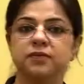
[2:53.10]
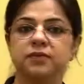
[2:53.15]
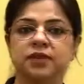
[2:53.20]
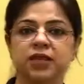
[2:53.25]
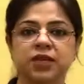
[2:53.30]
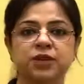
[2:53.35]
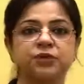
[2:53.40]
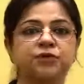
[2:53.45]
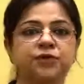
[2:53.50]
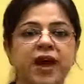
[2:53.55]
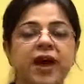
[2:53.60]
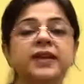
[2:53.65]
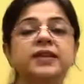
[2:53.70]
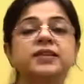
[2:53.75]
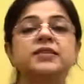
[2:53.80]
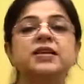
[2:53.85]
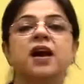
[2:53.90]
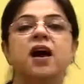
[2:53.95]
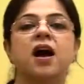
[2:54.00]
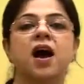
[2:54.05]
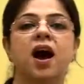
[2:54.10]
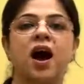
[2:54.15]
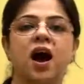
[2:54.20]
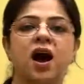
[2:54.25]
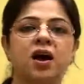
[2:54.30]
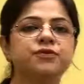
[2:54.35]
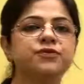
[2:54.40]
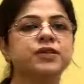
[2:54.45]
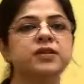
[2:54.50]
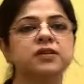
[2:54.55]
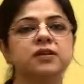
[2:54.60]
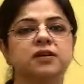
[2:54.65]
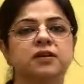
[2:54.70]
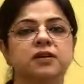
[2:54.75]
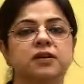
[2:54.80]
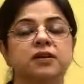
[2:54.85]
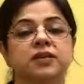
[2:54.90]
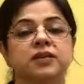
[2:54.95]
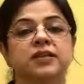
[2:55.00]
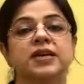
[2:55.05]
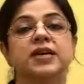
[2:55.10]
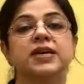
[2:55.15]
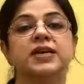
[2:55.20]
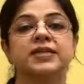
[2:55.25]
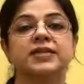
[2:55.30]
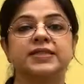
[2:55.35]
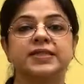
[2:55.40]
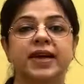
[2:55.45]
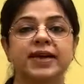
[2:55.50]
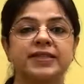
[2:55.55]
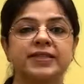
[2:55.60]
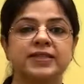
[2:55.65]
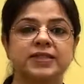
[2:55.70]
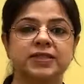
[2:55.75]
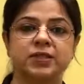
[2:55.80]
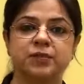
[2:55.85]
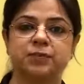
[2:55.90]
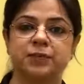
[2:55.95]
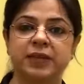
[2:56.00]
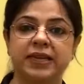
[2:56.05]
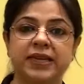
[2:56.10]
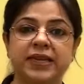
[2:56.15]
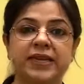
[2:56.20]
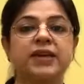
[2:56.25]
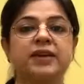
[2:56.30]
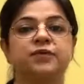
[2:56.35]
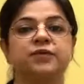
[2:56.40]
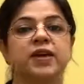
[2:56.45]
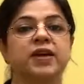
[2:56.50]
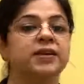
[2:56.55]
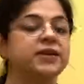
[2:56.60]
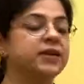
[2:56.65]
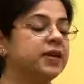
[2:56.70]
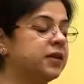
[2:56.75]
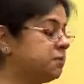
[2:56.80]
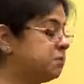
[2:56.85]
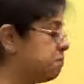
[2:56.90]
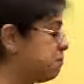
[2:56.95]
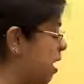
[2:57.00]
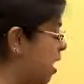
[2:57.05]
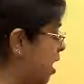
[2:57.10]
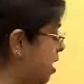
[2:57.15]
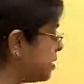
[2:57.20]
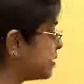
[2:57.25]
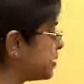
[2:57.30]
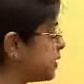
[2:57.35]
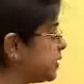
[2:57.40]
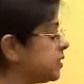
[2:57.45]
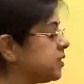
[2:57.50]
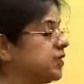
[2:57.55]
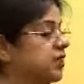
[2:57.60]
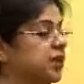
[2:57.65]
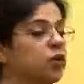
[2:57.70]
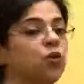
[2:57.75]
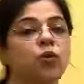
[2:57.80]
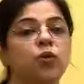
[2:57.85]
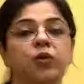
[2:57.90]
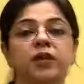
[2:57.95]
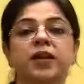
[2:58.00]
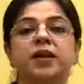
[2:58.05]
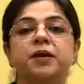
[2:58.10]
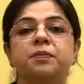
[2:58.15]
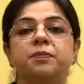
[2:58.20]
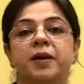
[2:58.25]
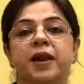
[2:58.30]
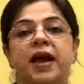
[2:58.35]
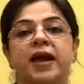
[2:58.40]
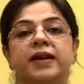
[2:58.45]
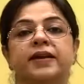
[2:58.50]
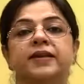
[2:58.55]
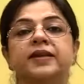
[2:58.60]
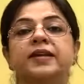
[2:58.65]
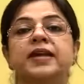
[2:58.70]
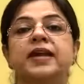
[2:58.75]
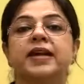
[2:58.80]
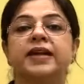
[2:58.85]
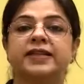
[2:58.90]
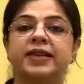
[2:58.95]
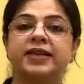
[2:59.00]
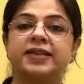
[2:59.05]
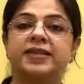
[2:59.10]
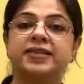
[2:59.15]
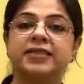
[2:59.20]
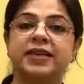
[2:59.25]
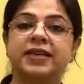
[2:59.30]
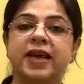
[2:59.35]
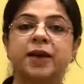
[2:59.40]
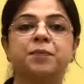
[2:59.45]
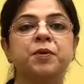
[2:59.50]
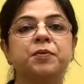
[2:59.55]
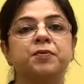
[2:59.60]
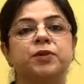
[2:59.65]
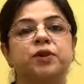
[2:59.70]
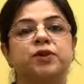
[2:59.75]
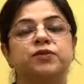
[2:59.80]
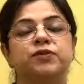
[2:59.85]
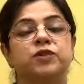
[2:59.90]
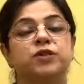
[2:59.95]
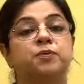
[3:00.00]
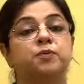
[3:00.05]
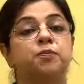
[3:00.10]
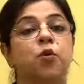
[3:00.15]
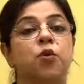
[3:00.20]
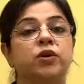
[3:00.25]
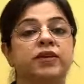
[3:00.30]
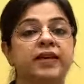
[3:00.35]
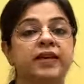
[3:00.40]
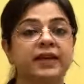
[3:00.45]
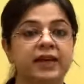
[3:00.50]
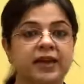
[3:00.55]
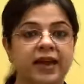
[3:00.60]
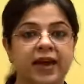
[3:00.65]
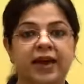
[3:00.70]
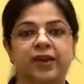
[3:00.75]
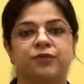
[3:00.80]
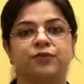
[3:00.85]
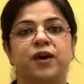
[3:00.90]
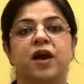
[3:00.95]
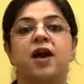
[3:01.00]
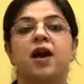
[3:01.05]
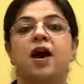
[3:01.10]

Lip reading: In fact, after Earth, scientists believe that Mars is the only planet that is capable of supporting life.